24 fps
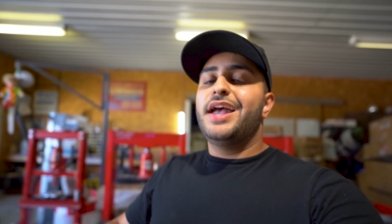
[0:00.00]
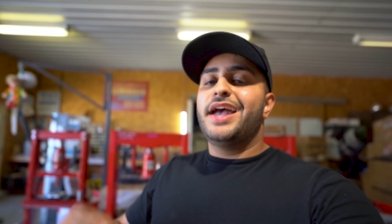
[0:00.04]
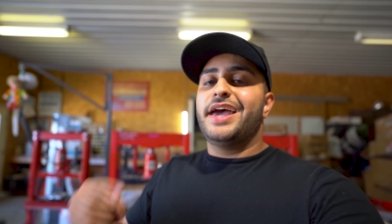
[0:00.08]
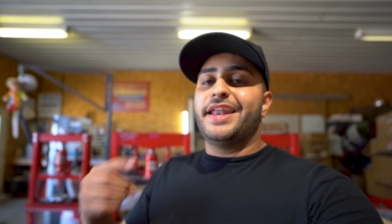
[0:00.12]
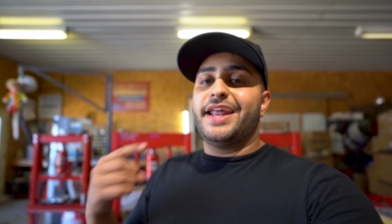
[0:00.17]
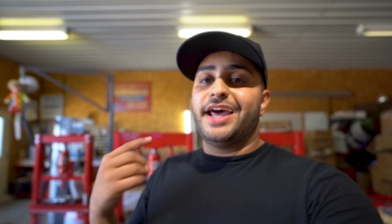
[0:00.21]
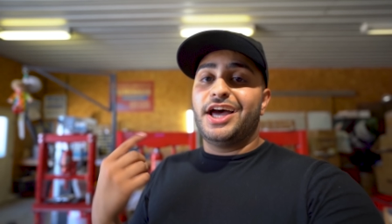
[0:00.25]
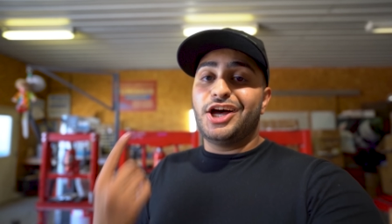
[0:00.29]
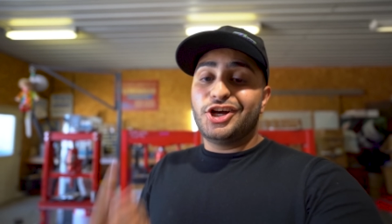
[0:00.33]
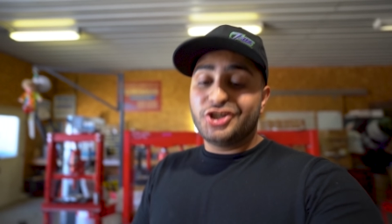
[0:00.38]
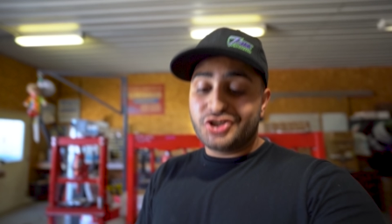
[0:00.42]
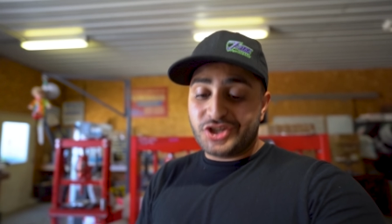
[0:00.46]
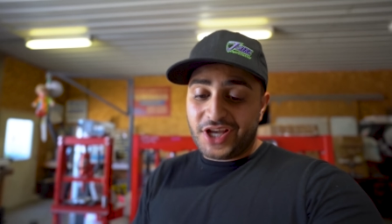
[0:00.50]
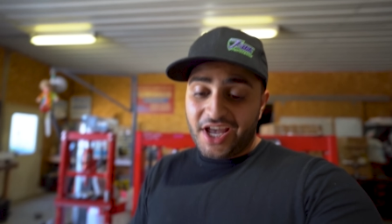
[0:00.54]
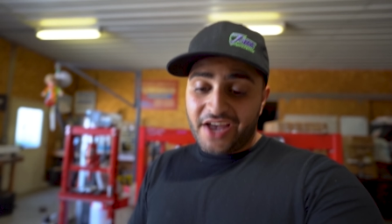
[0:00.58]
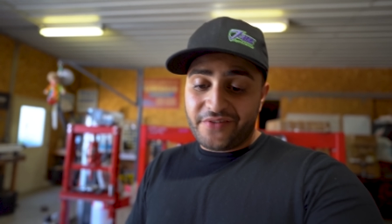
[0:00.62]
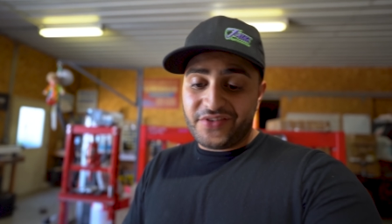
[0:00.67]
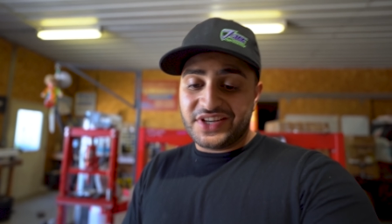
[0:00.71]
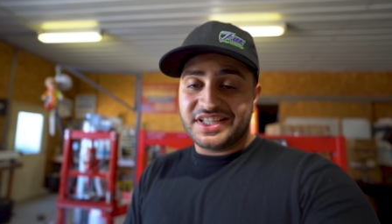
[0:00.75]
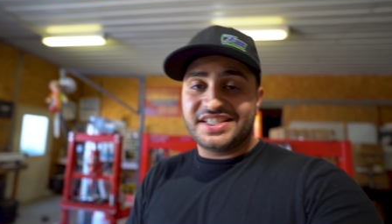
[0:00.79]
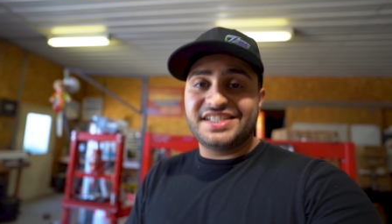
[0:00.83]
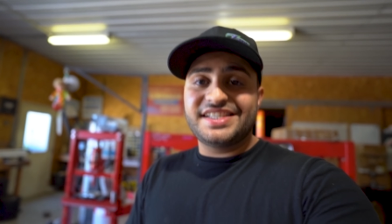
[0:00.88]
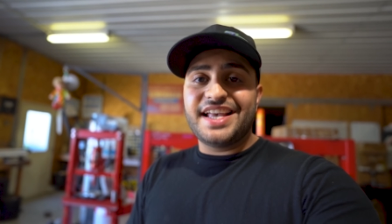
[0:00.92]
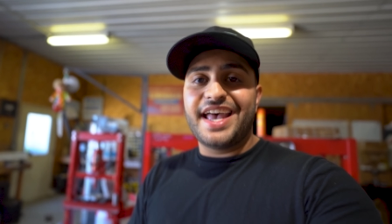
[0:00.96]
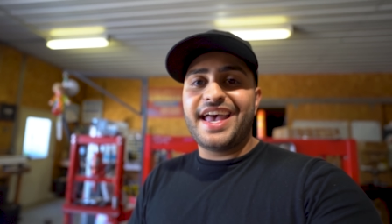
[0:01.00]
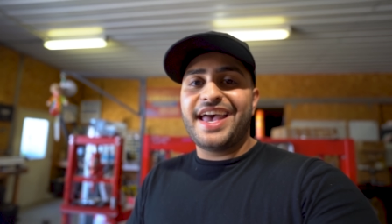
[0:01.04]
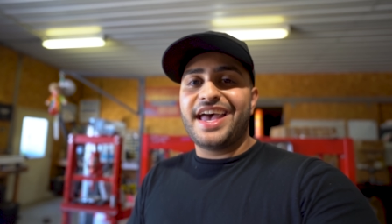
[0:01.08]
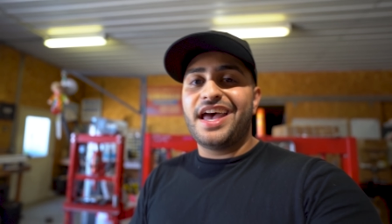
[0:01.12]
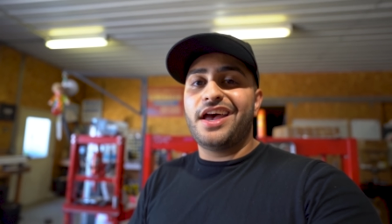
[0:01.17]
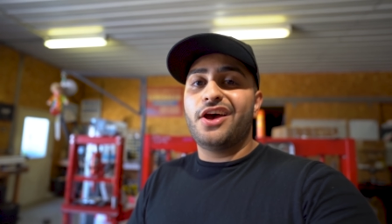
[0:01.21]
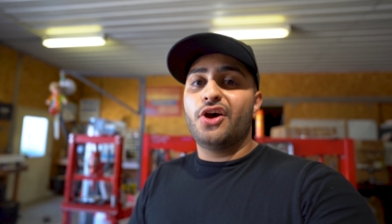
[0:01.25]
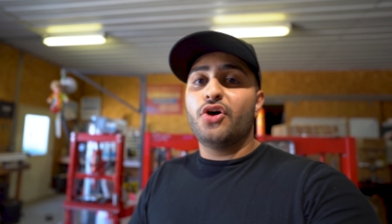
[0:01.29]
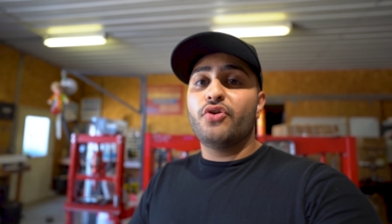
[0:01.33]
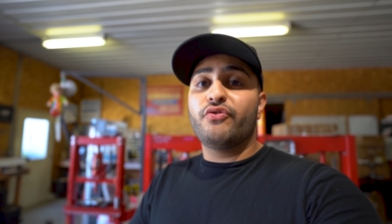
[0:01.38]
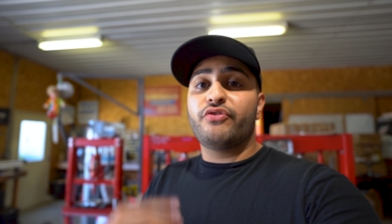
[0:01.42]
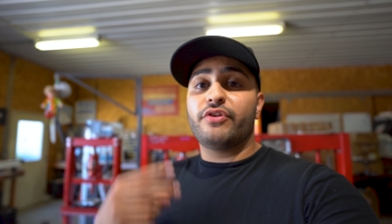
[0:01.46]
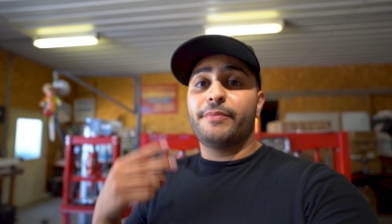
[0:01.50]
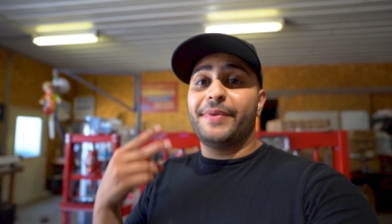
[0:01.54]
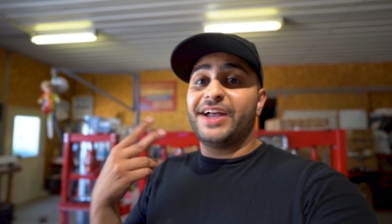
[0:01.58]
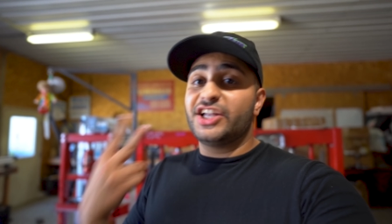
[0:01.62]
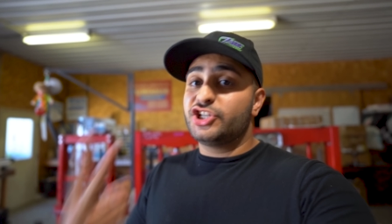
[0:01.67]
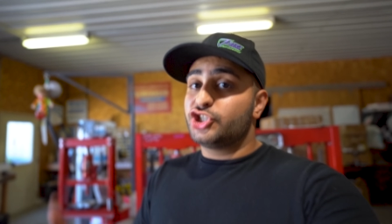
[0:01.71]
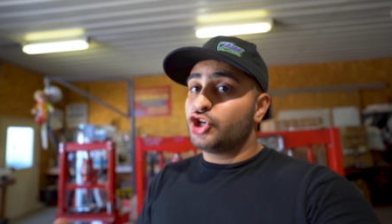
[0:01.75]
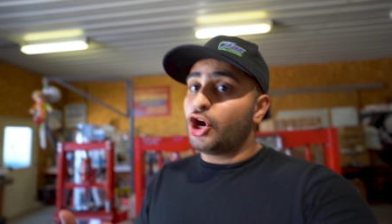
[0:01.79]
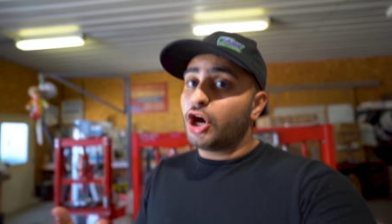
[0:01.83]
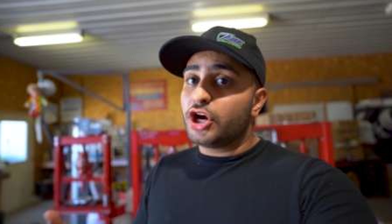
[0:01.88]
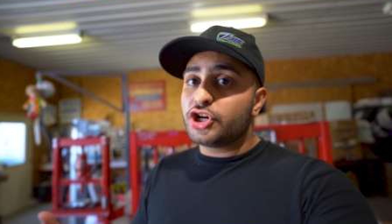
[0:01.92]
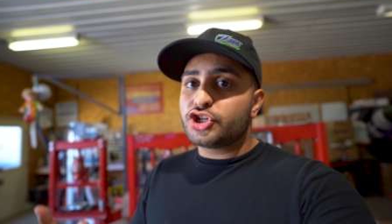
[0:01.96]
and I also have a set at home for my
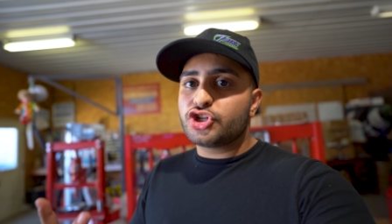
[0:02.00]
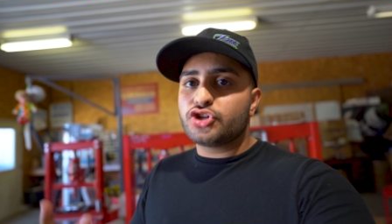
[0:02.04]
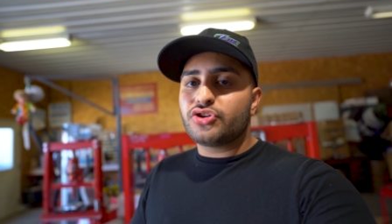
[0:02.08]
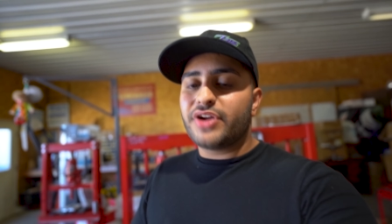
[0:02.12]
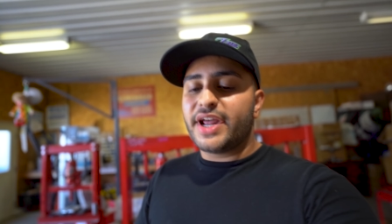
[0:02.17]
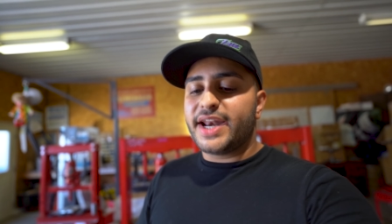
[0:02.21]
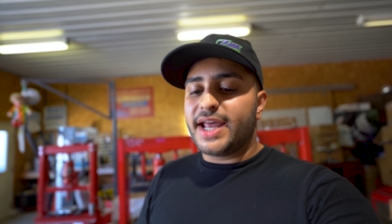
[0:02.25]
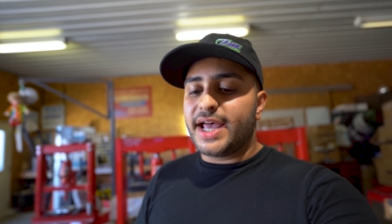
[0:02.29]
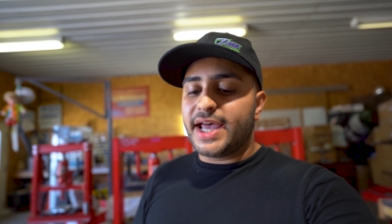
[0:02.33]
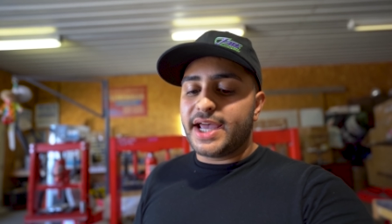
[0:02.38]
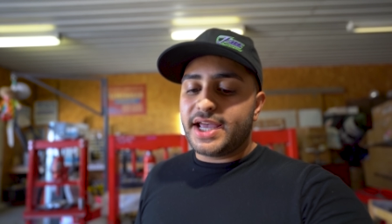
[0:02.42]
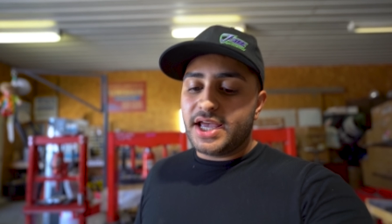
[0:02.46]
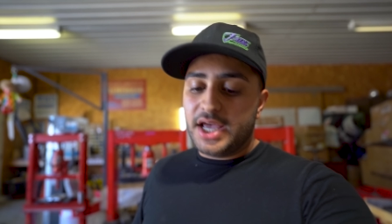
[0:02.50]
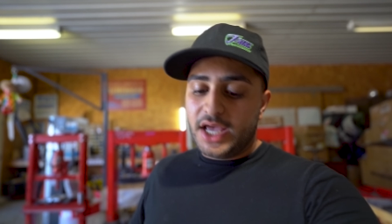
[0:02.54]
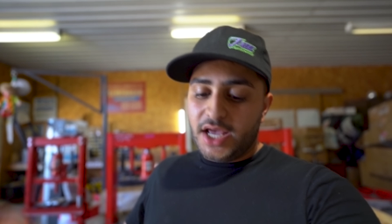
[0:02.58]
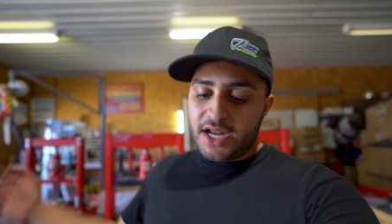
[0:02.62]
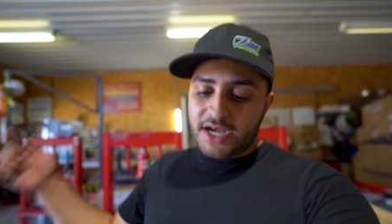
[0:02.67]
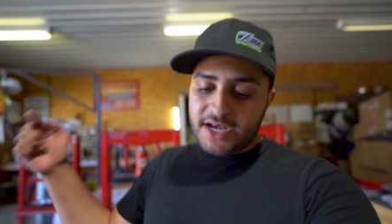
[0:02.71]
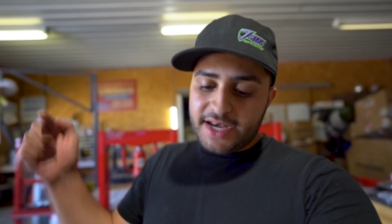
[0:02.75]
Charger Red Eye.